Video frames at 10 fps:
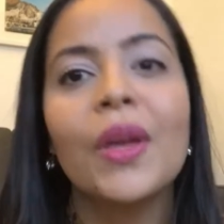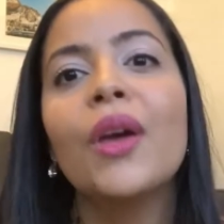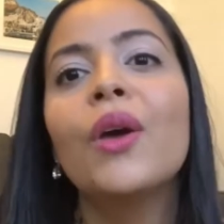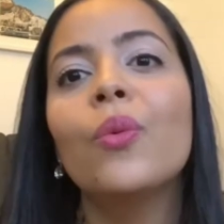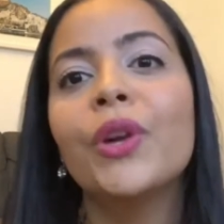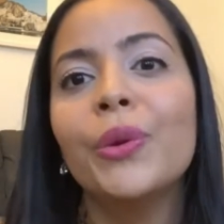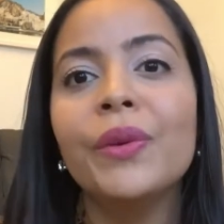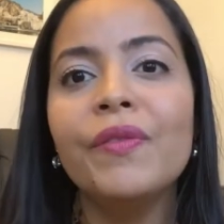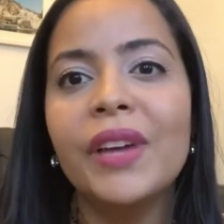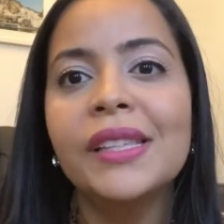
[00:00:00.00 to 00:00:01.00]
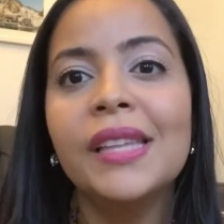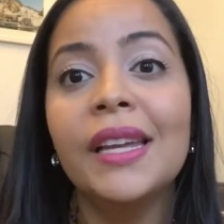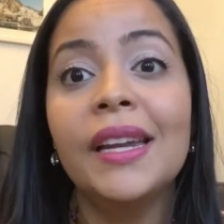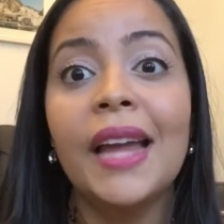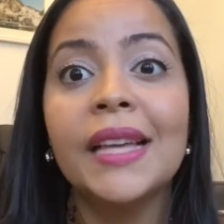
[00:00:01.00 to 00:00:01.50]
When you invest in an
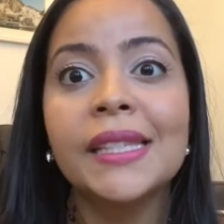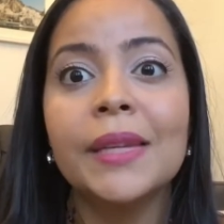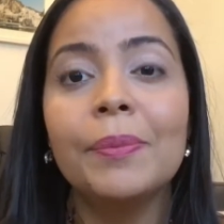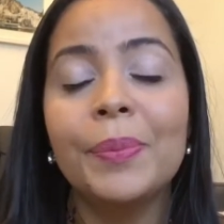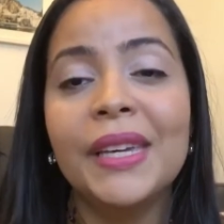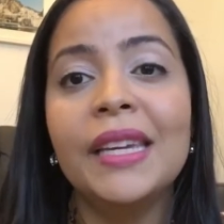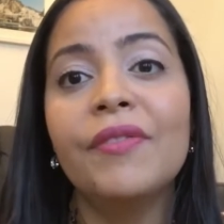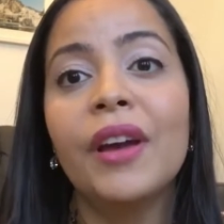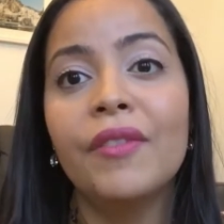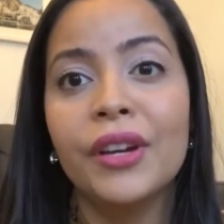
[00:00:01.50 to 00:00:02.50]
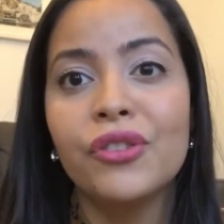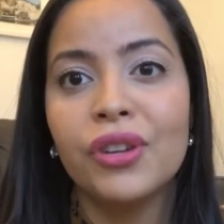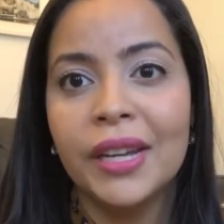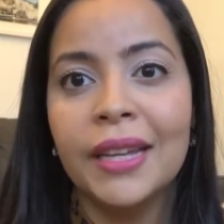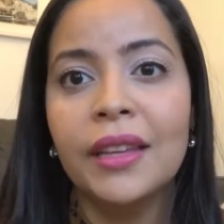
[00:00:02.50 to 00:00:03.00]
S&P 500
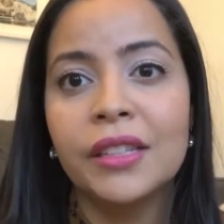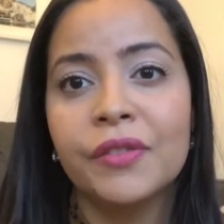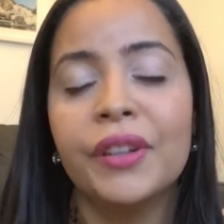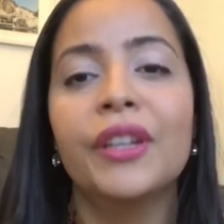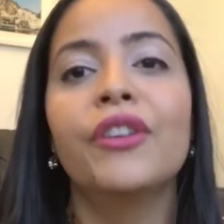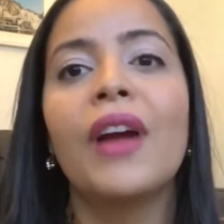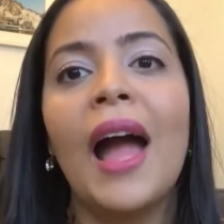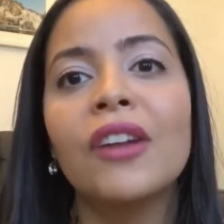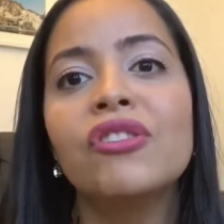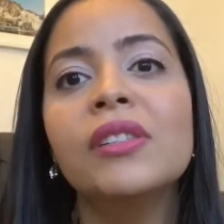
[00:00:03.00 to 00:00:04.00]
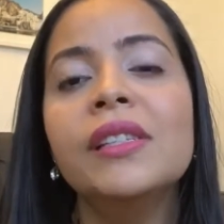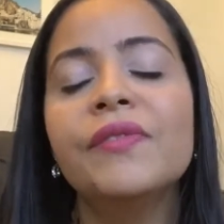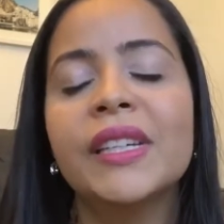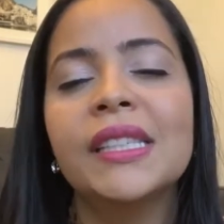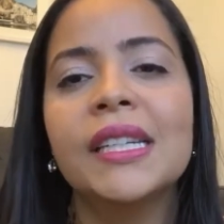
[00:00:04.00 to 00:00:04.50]
index fund, you're actually
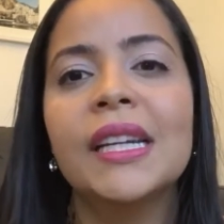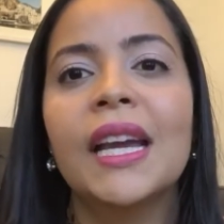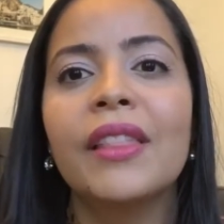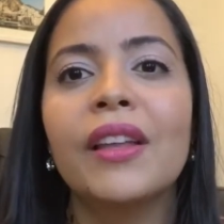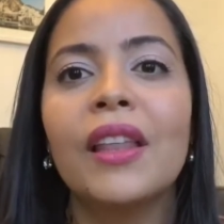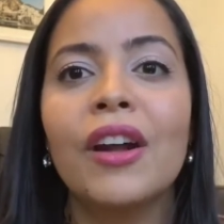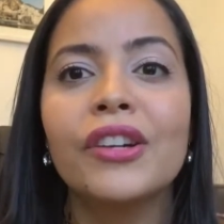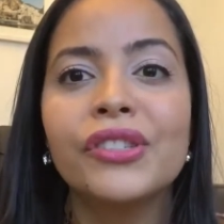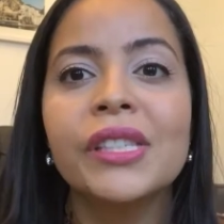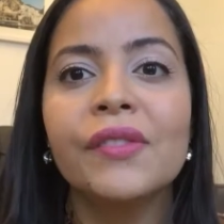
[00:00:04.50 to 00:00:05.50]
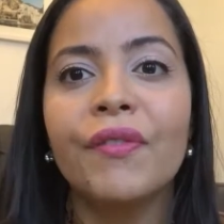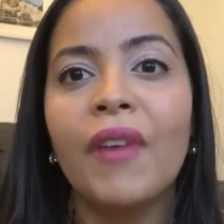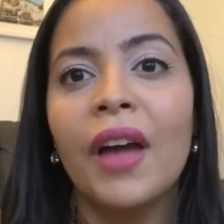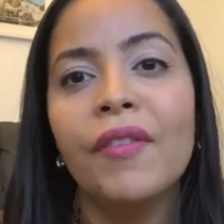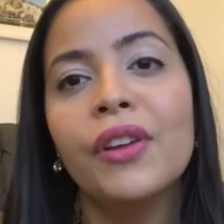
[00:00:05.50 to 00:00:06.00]
investing in the largest
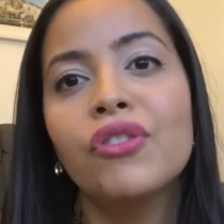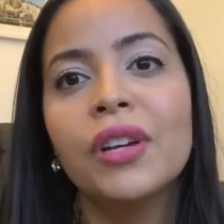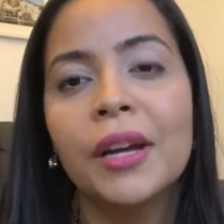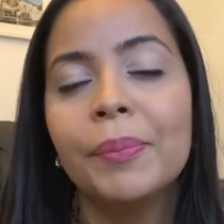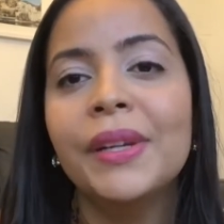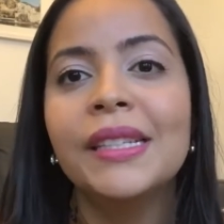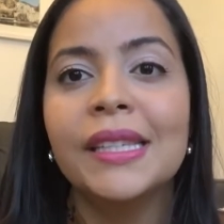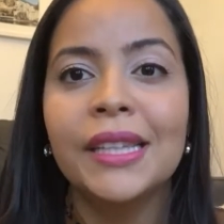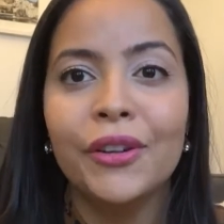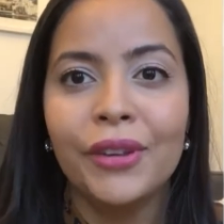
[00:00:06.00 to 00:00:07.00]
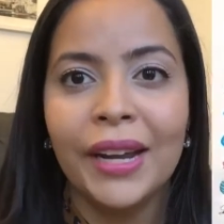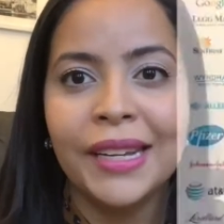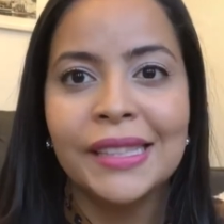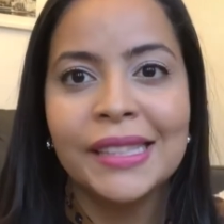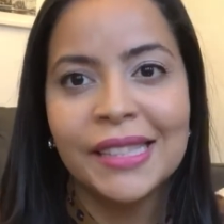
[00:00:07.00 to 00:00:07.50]
500 companies in the United
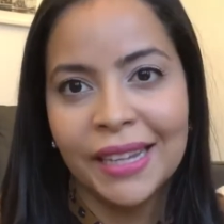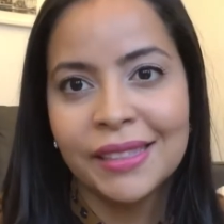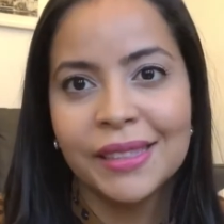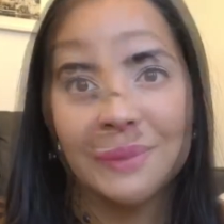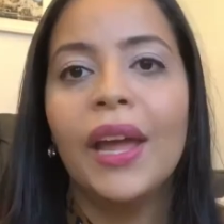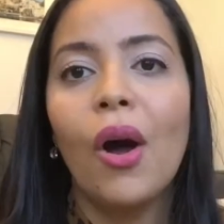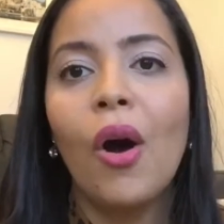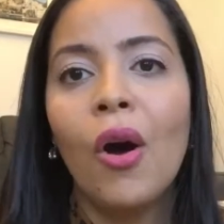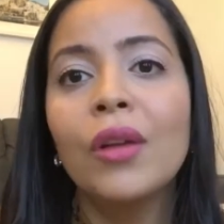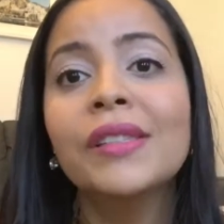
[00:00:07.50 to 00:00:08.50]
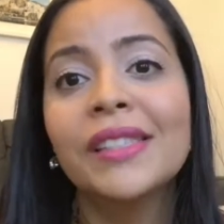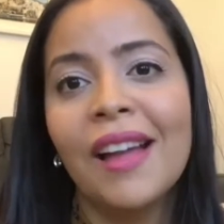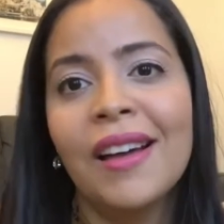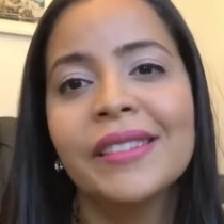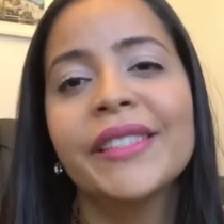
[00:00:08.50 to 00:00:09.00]
States. Like all
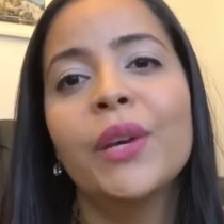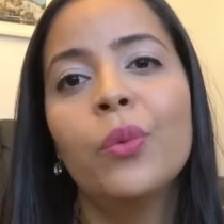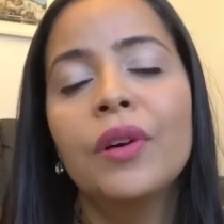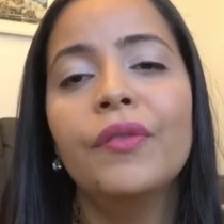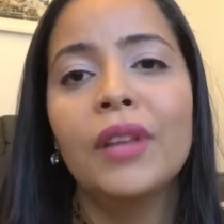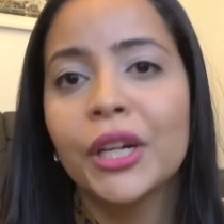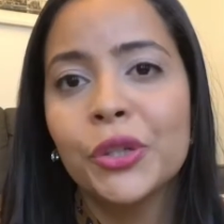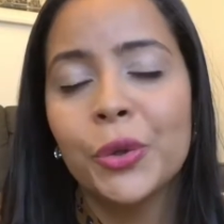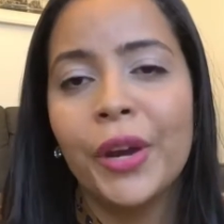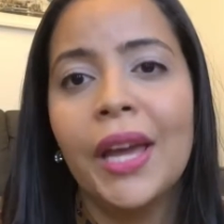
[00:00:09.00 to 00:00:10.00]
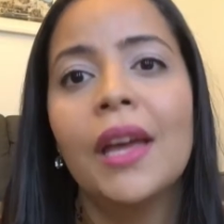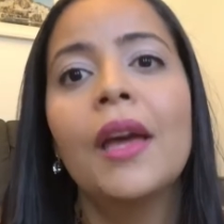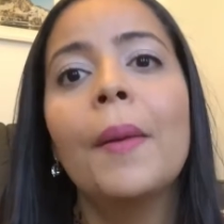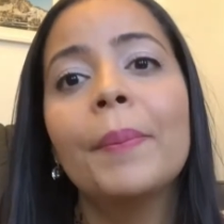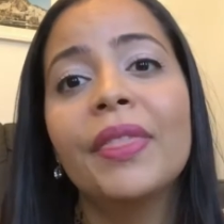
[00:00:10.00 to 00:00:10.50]
stocks, it will fluctuate,
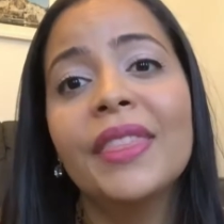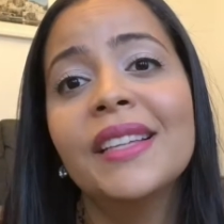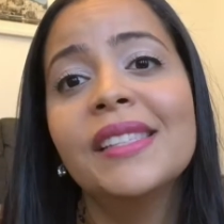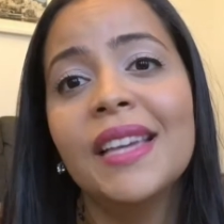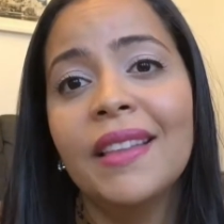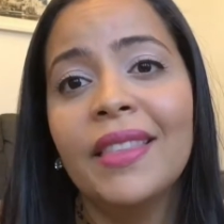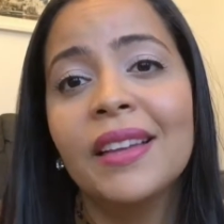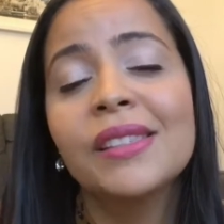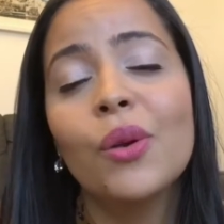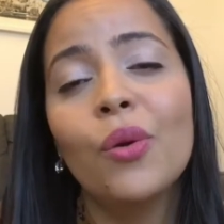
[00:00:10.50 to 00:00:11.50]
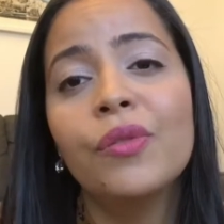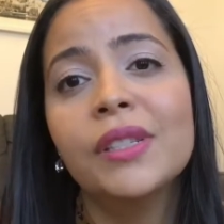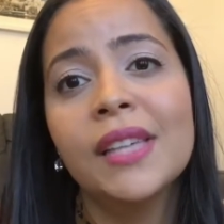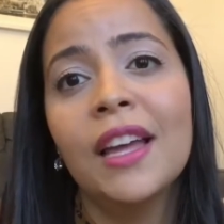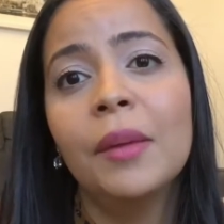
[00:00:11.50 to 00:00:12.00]
but this index over
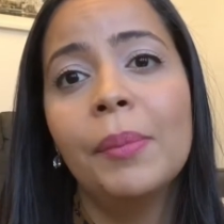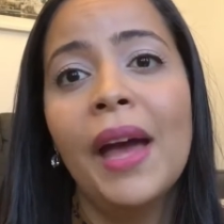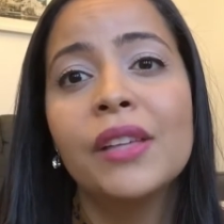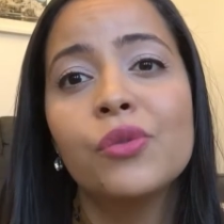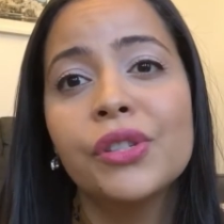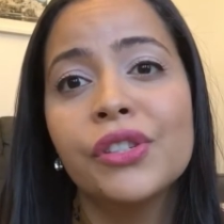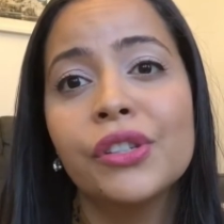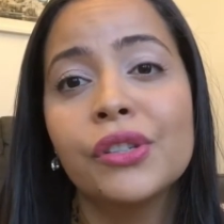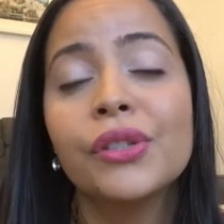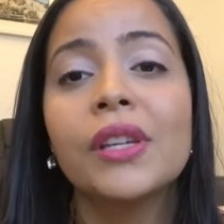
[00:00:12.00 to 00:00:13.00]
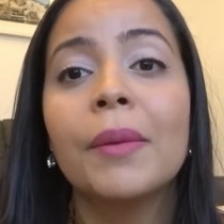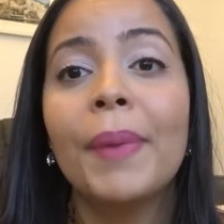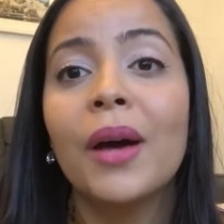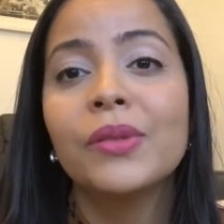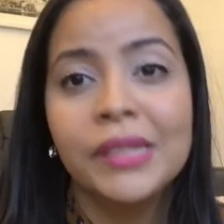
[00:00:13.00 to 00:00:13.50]
time has returned about
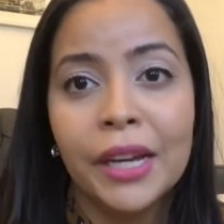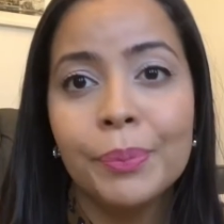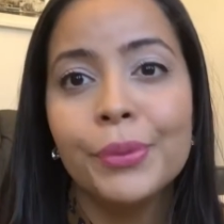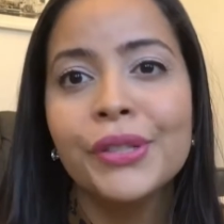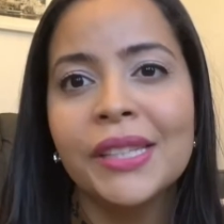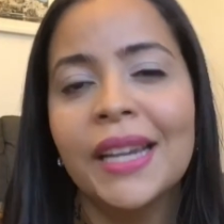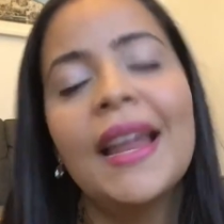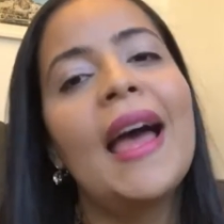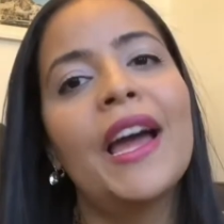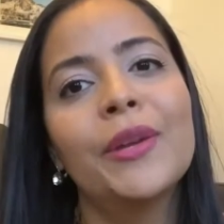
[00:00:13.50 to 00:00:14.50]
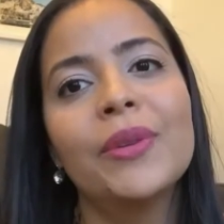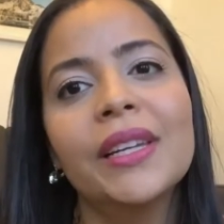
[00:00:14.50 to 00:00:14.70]
10% annually.